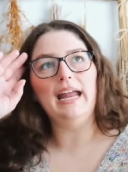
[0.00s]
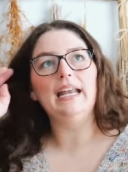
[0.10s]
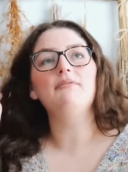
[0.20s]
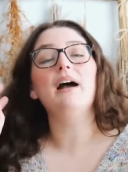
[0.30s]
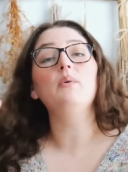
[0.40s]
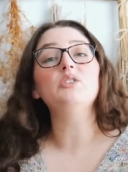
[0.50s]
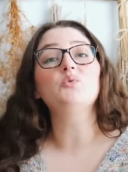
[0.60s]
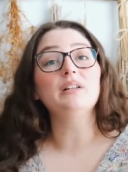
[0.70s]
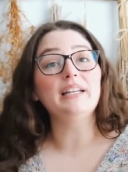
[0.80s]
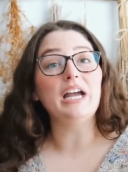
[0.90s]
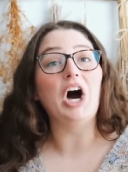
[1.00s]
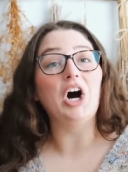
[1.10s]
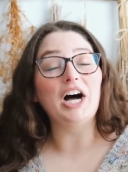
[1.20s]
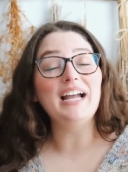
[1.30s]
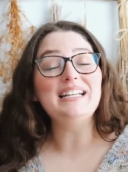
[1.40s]
And if I was really
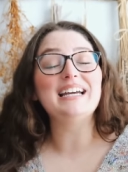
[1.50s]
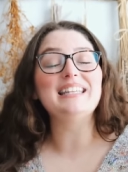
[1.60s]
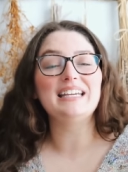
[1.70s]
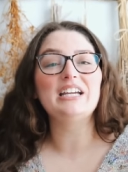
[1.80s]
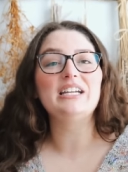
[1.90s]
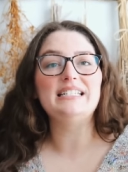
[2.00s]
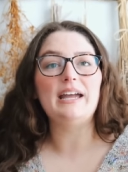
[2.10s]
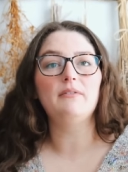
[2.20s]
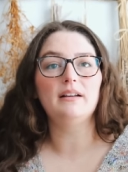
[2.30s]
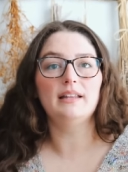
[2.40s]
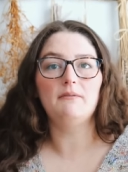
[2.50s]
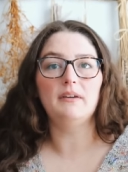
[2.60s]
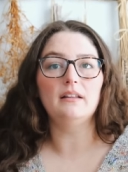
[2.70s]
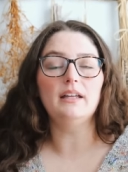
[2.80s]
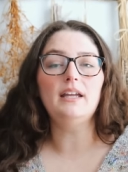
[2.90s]
hot, I think I could definitely
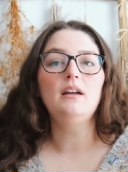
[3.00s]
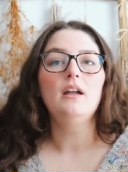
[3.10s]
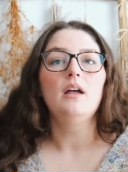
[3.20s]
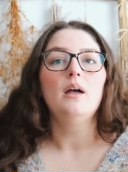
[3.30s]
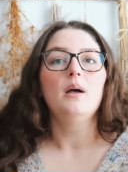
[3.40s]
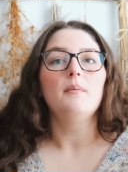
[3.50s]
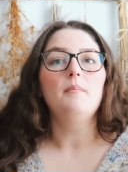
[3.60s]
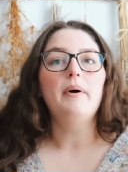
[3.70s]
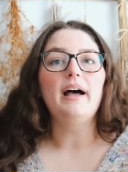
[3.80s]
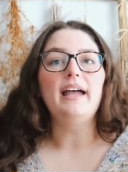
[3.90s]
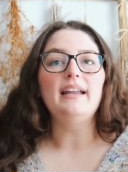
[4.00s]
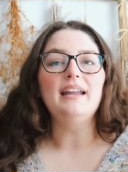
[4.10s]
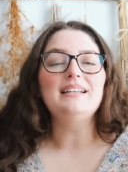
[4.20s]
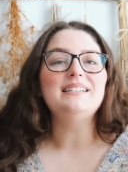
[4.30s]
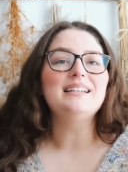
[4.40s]
feel it, but
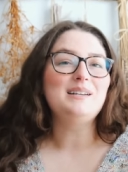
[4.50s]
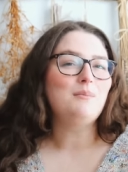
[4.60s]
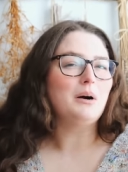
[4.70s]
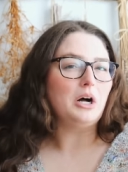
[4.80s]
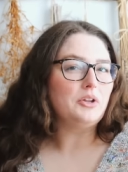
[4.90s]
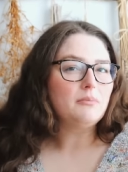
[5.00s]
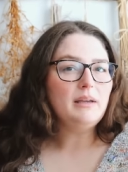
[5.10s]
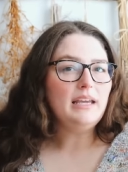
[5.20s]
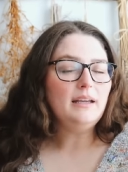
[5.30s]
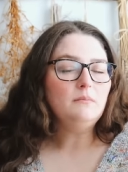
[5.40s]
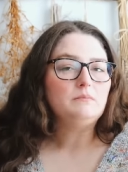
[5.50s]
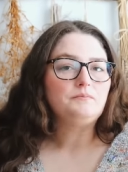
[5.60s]
it doesn't bother me.